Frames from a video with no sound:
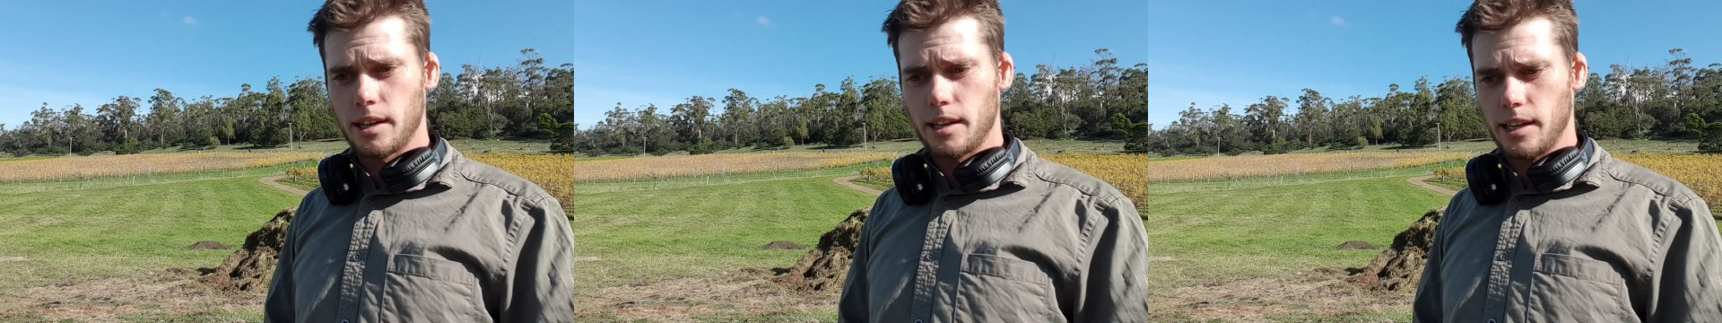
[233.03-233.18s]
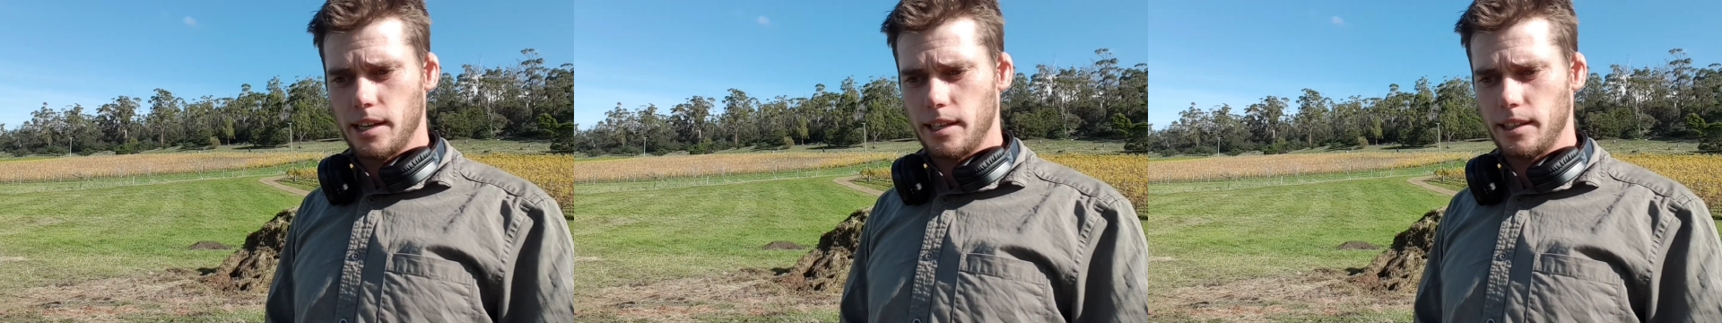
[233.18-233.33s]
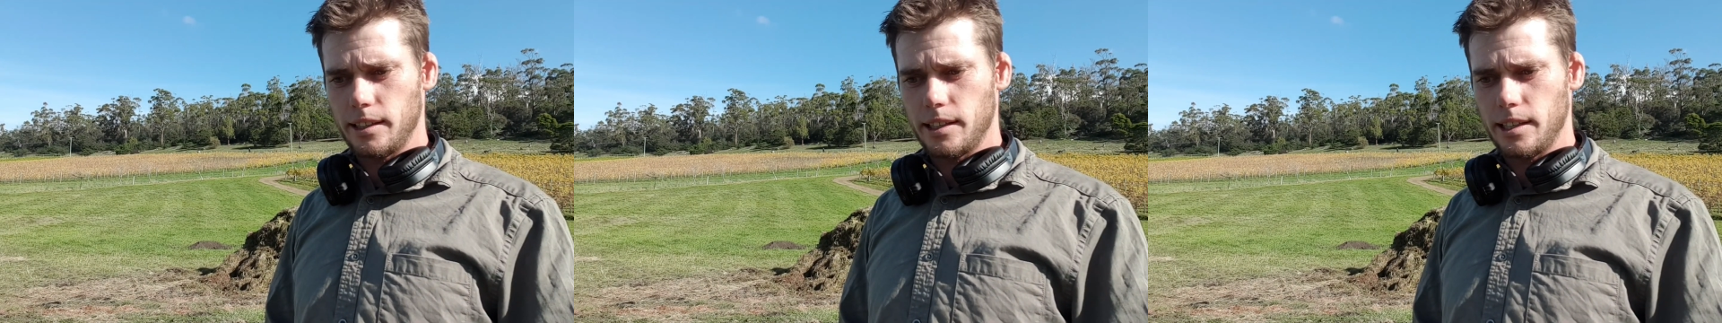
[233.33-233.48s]

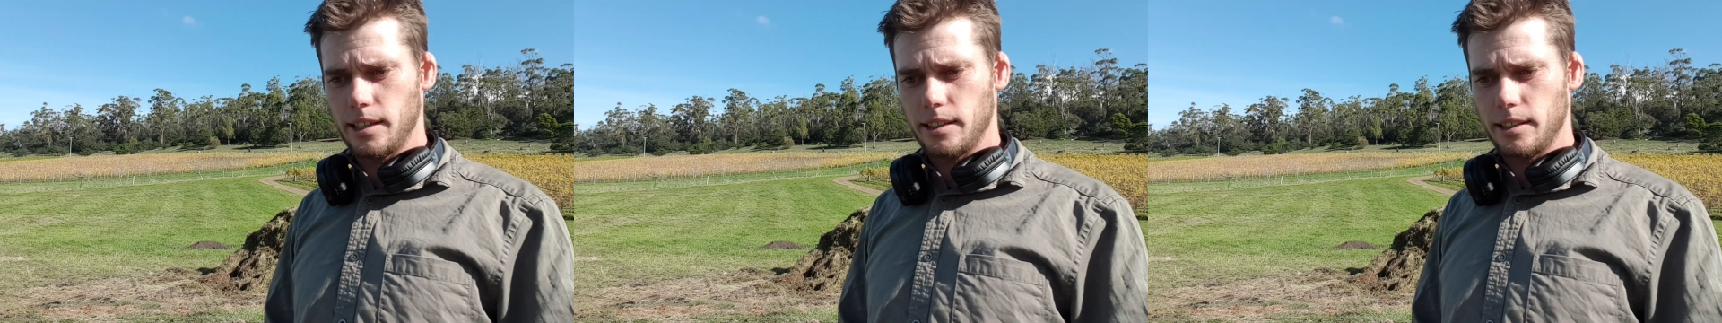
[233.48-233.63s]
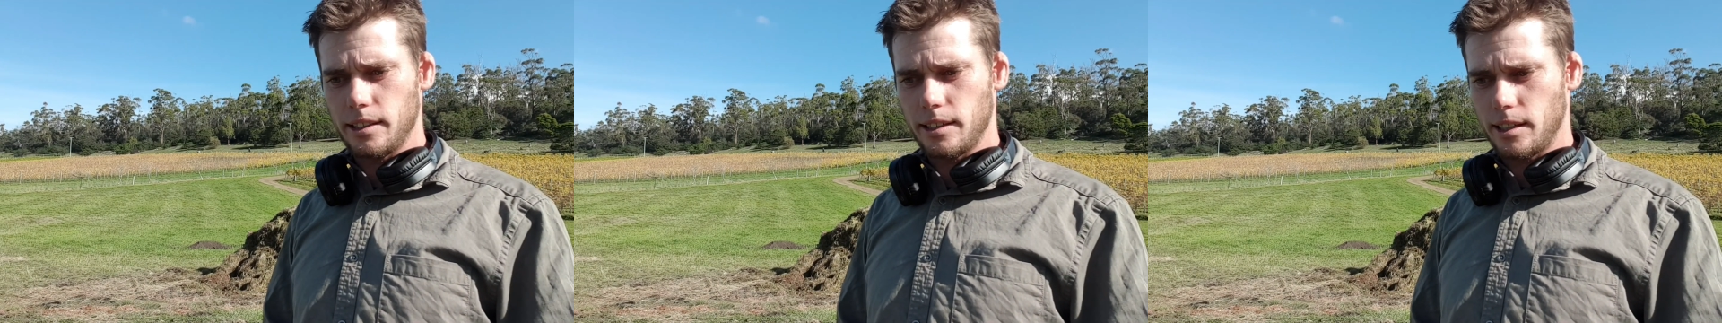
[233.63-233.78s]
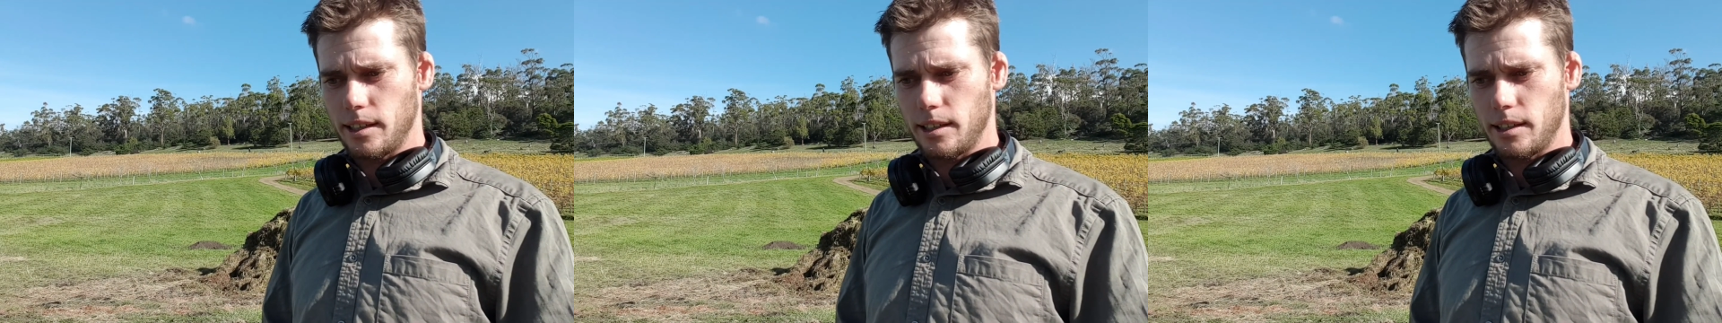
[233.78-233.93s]
And then